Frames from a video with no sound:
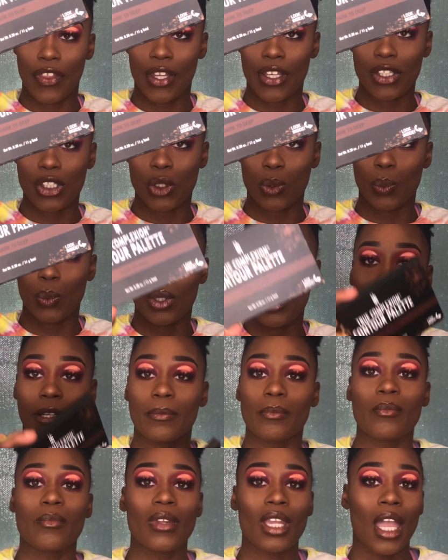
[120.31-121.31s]
this
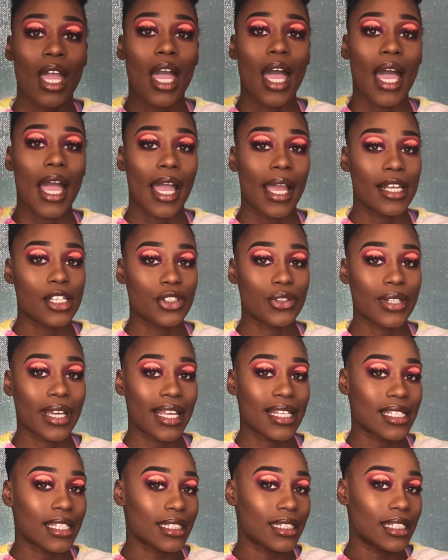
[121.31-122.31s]
one. As you
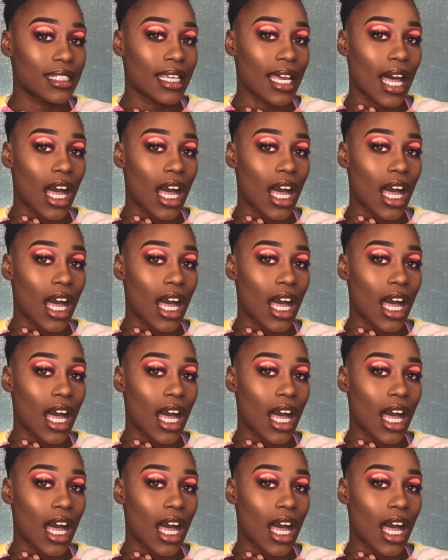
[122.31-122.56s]
guys can see,